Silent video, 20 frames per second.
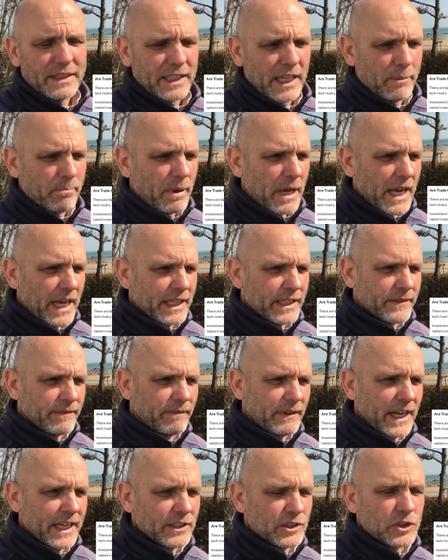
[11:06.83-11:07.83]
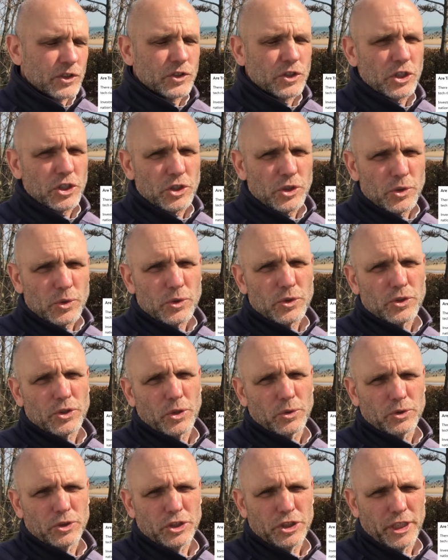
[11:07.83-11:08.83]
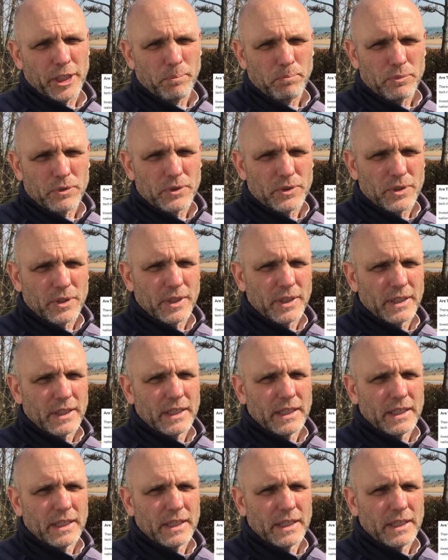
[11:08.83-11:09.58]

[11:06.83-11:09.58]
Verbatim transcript: They buy devices that use those chips